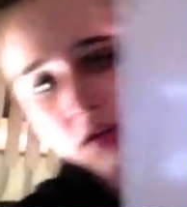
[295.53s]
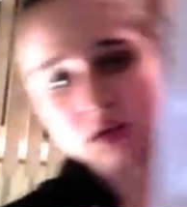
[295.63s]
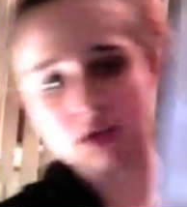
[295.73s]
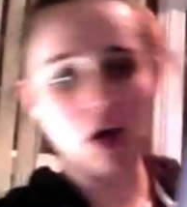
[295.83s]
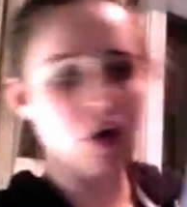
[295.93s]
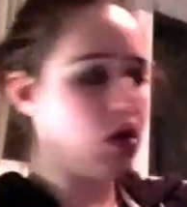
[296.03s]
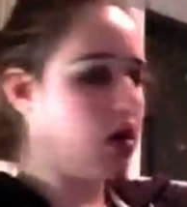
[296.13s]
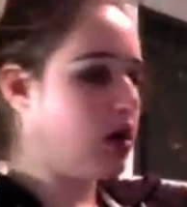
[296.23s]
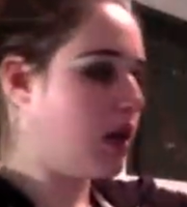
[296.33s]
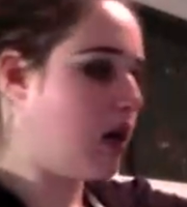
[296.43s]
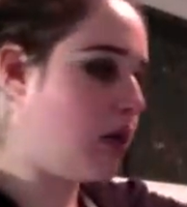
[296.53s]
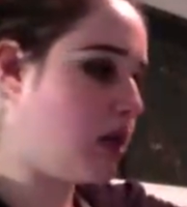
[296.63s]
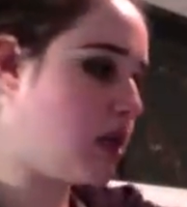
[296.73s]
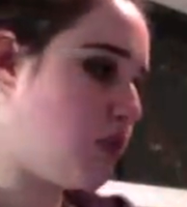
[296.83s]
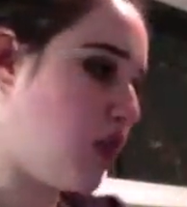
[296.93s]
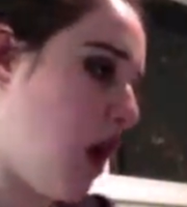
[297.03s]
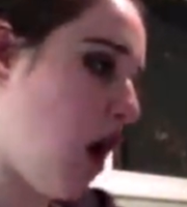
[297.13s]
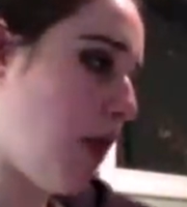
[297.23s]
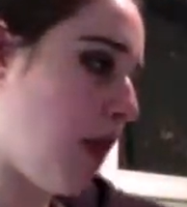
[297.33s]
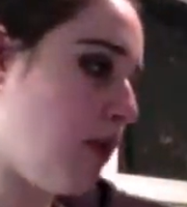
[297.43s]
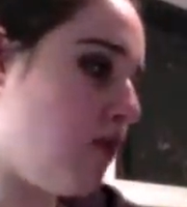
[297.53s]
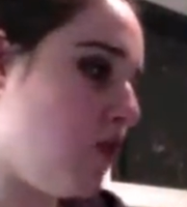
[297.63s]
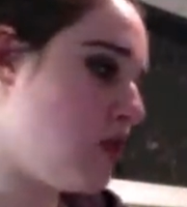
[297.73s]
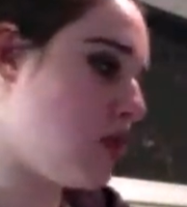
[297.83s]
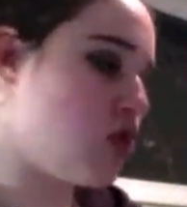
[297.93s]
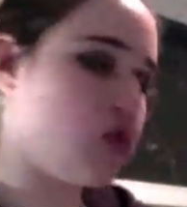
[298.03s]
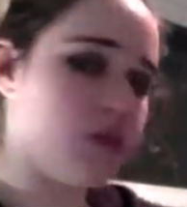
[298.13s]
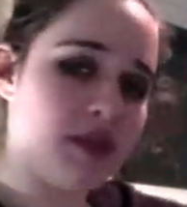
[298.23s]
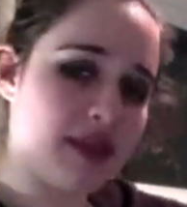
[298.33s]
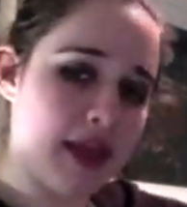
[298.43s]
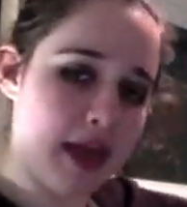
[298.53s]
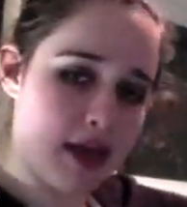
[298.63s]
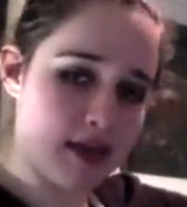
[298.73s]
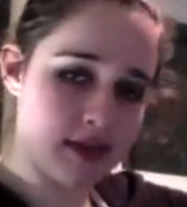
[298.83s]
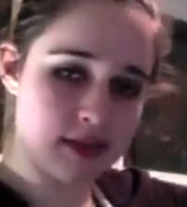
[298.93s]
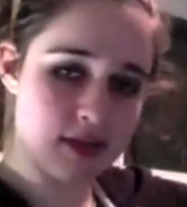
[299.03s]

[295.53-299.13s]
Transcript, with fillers: So now I'm going to split up. I'm going to first distribute that s,